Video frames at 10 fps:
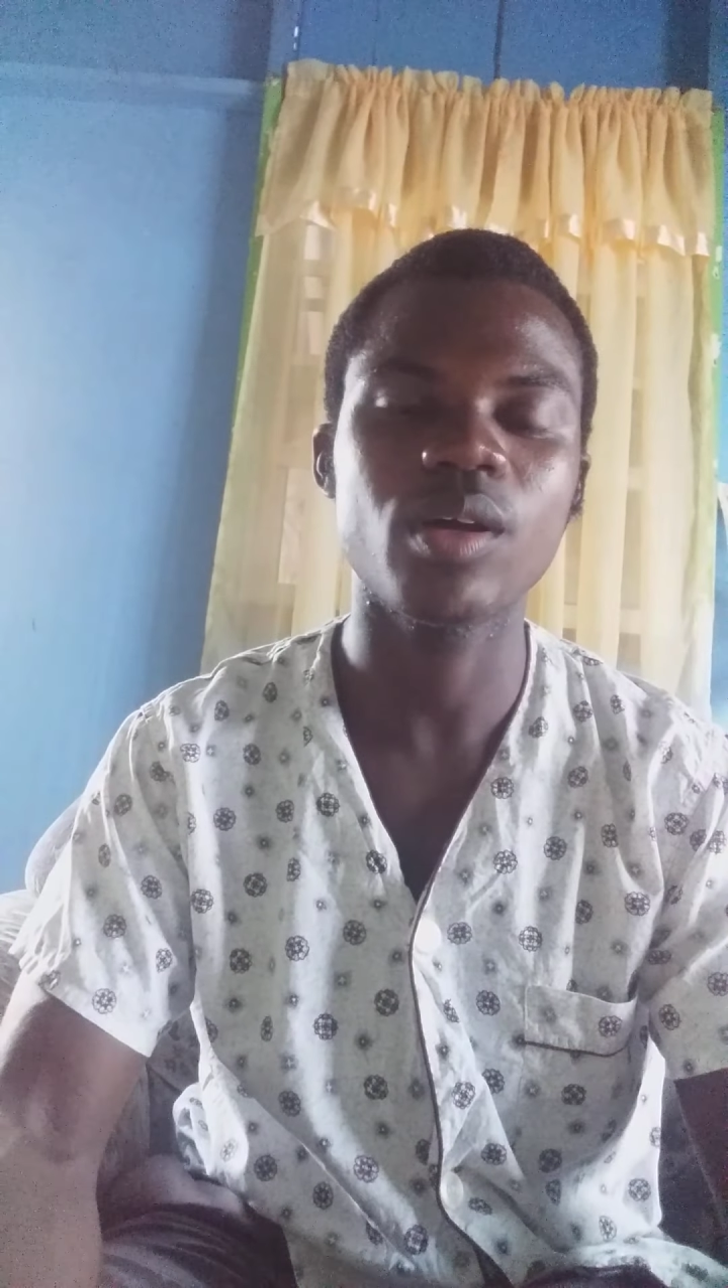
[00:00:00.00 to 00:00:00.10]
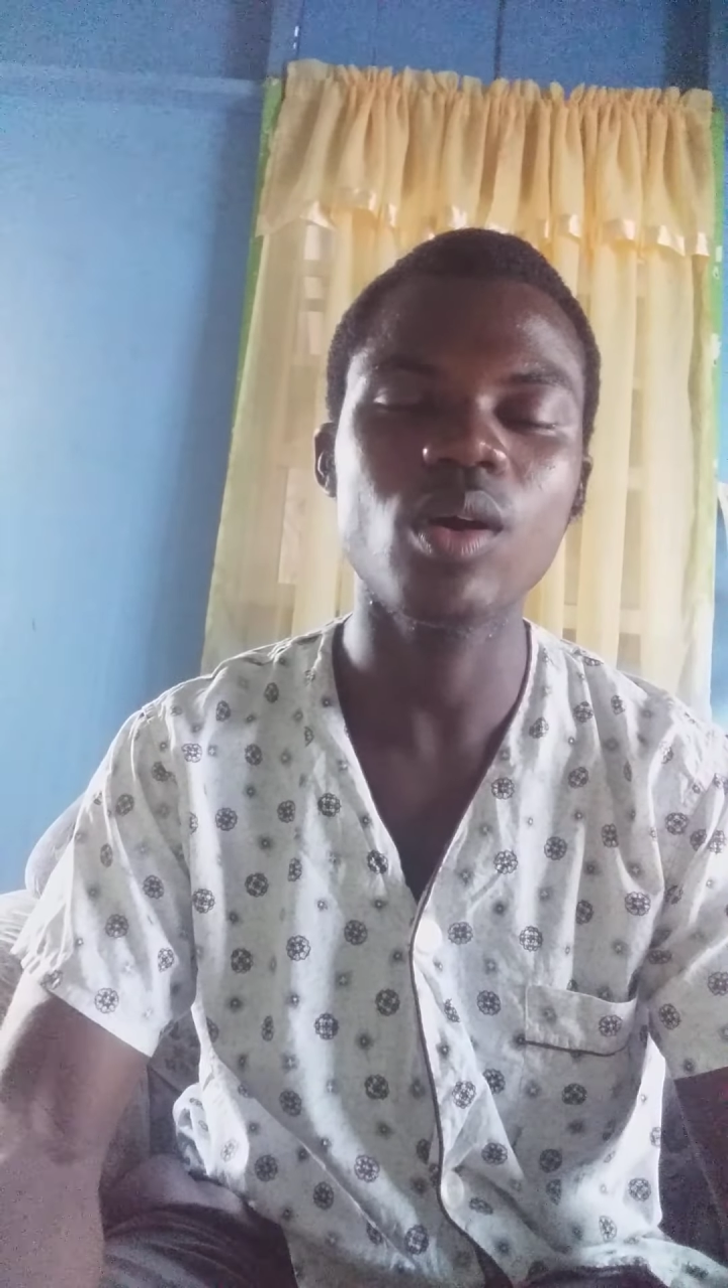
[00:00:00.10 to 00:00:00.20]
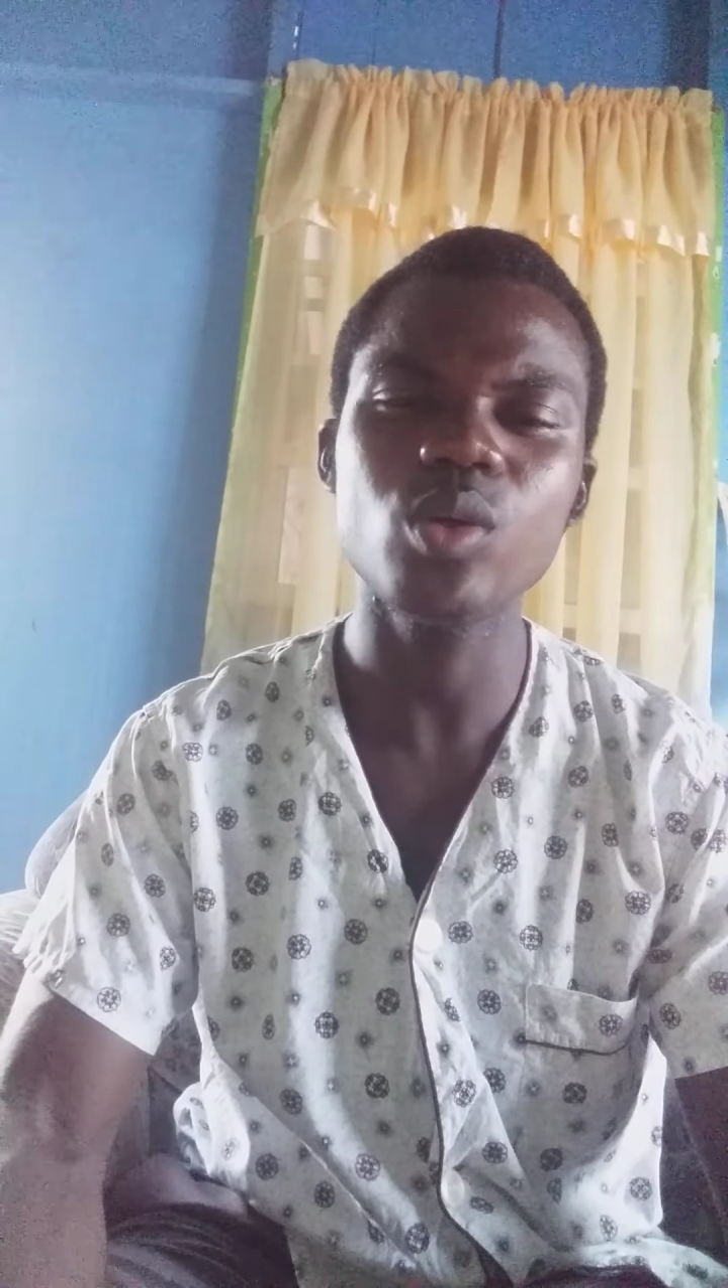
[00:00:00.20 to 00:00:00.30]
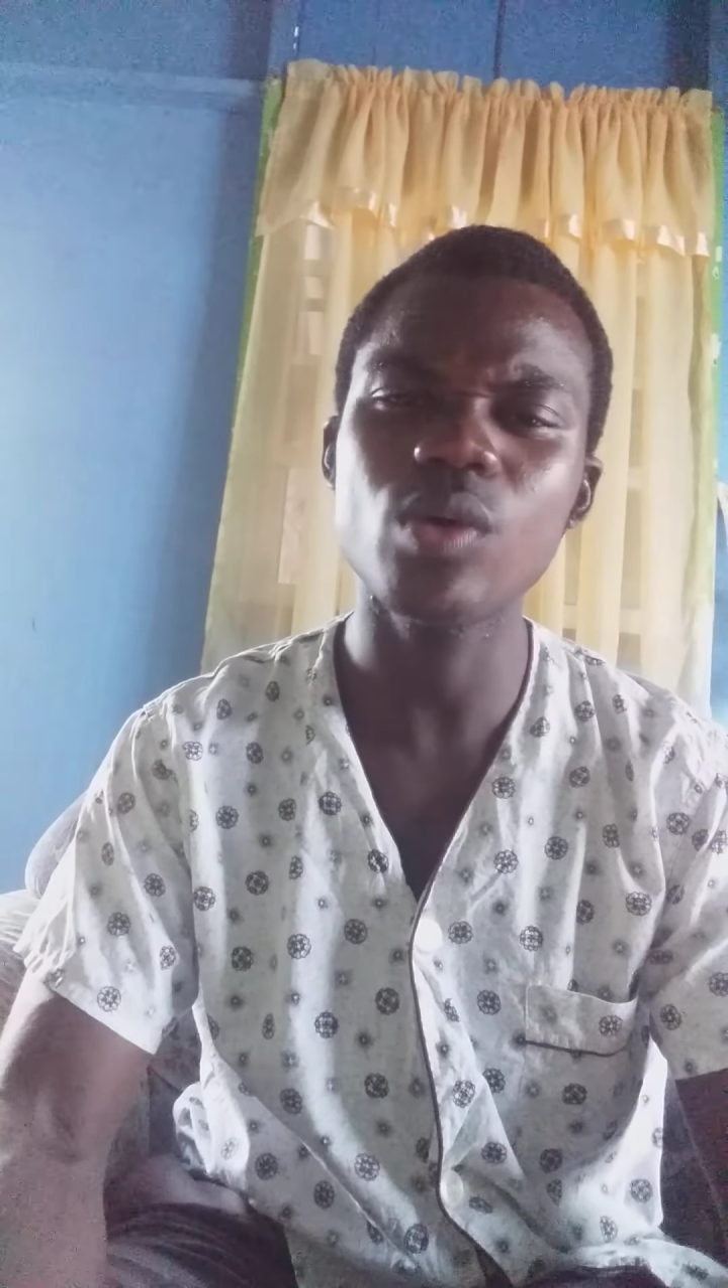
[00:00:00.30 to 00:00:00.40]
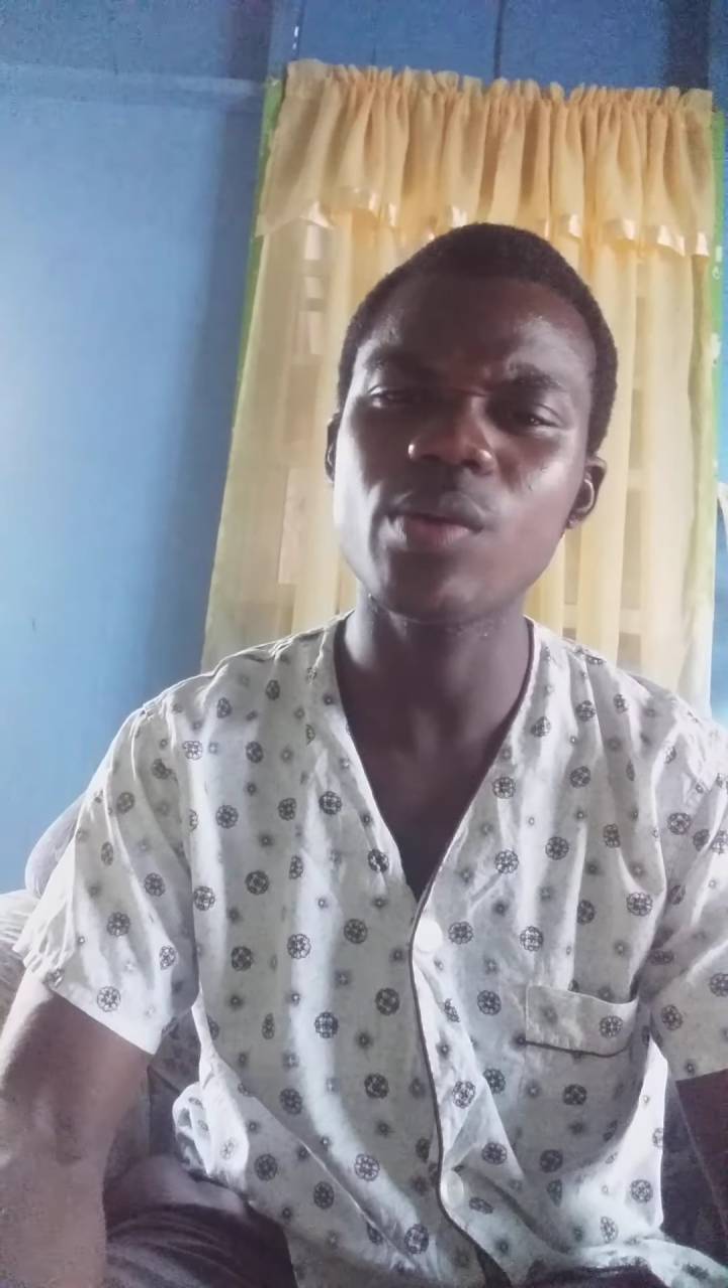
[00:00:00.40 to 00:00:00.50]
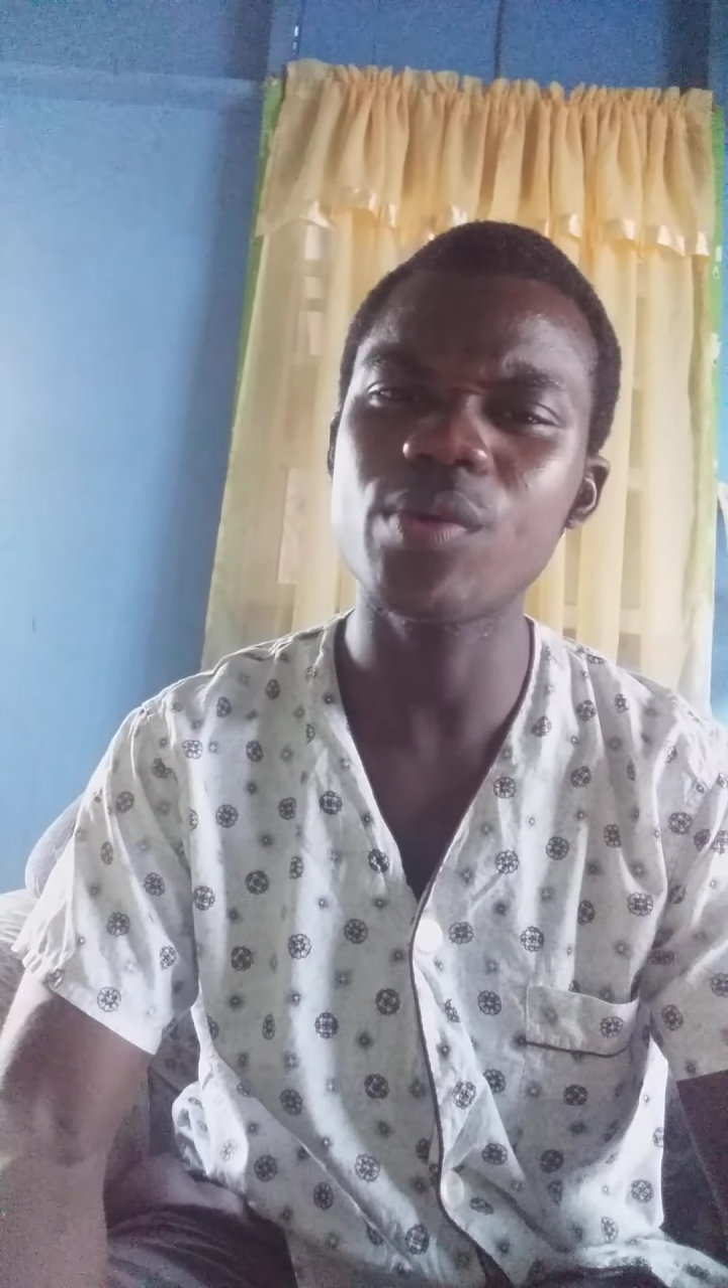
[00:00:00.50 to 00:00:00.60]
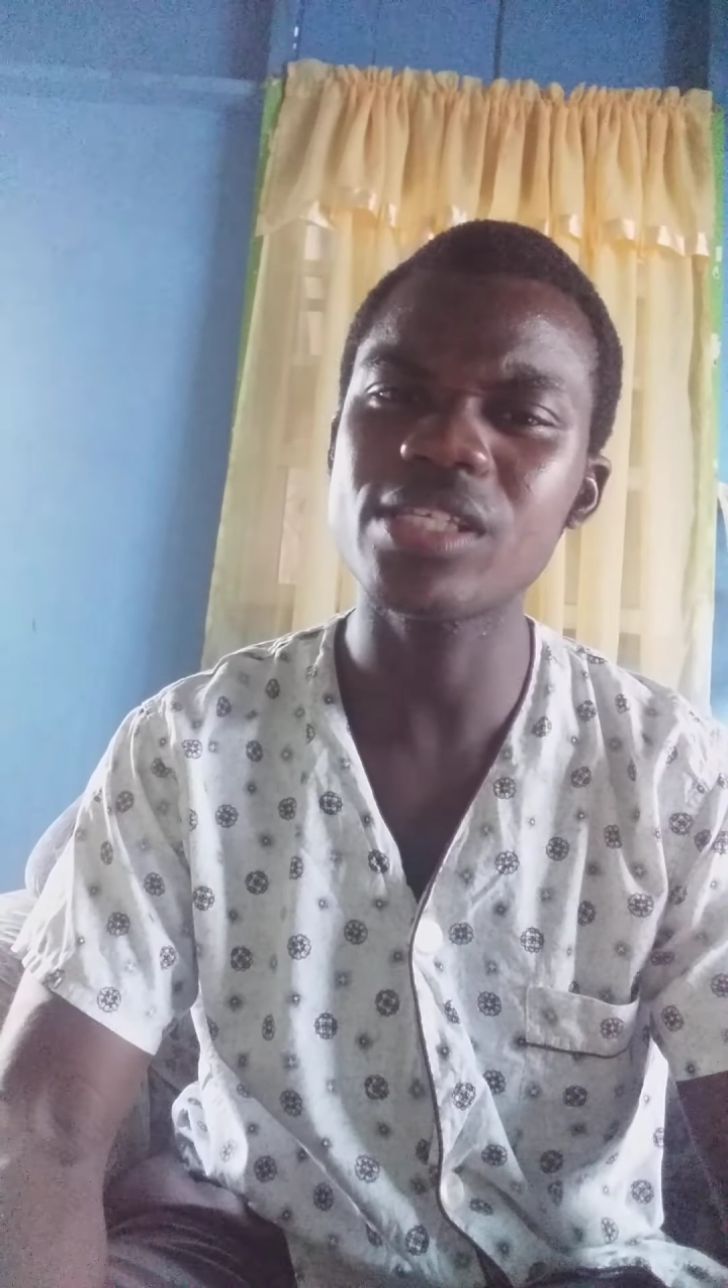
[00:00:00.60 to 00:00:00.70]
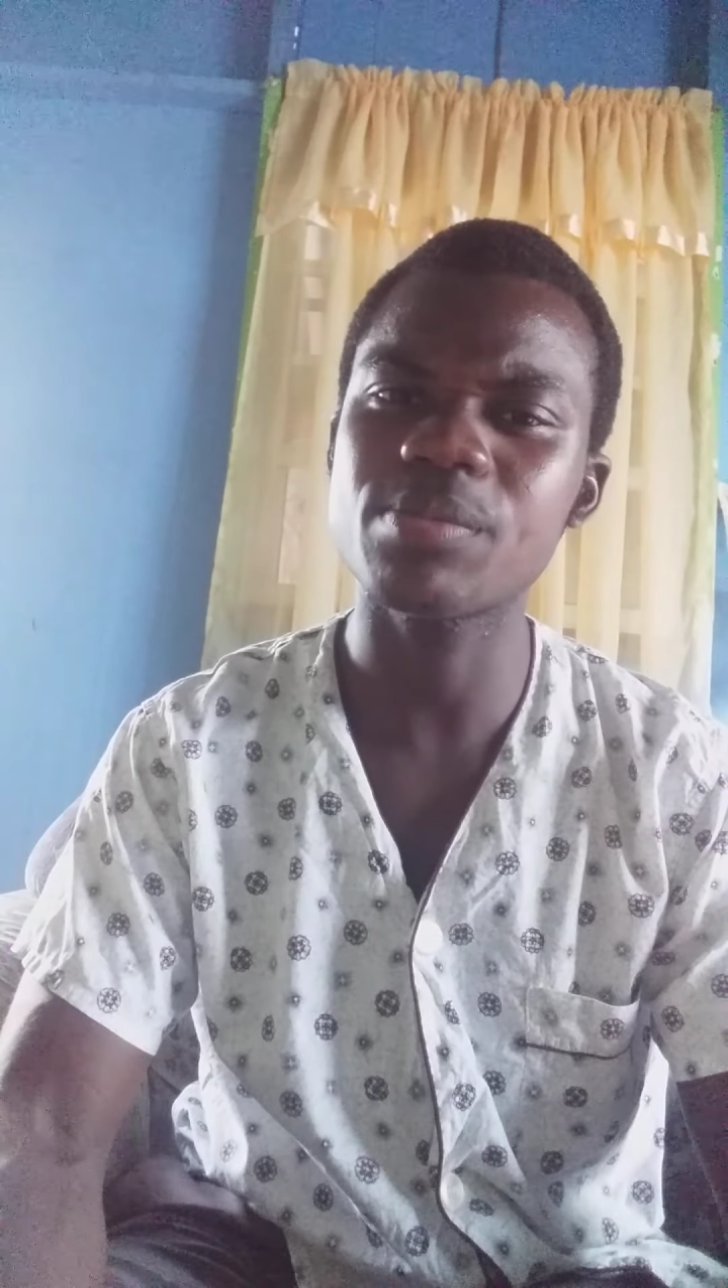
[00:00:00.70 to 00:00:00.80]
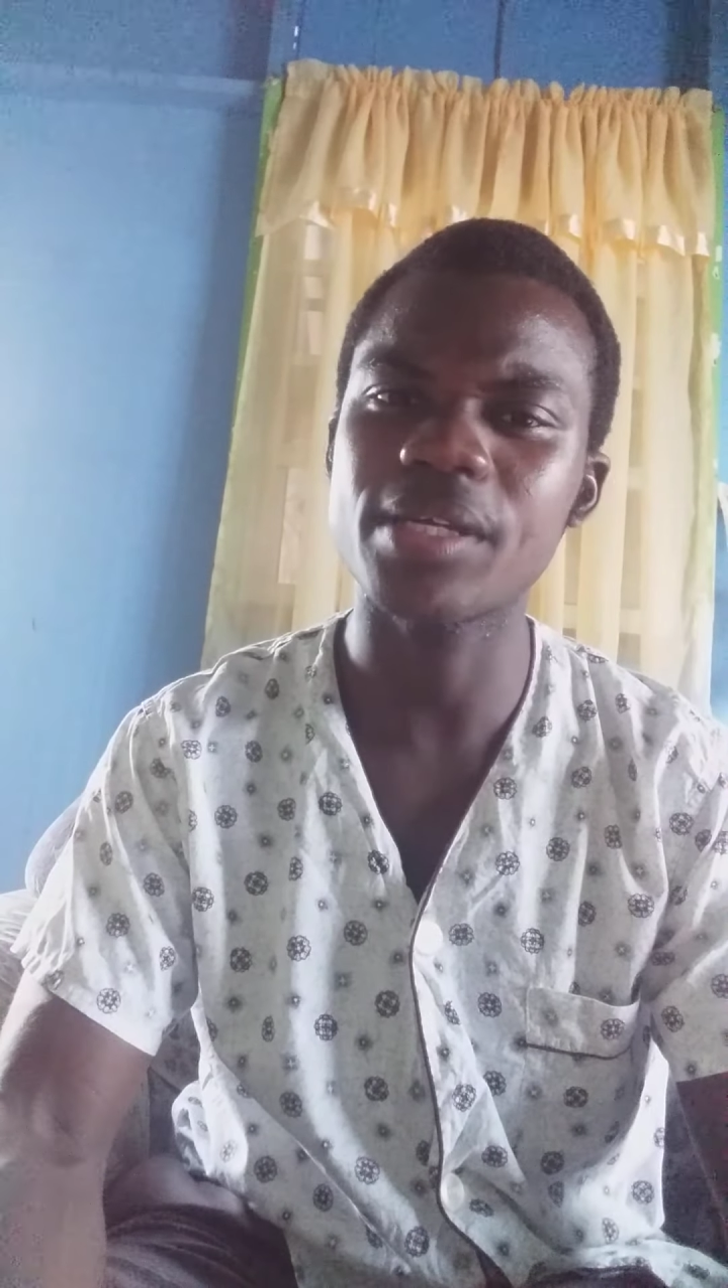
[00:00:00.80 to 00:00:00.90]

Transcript: How do I waste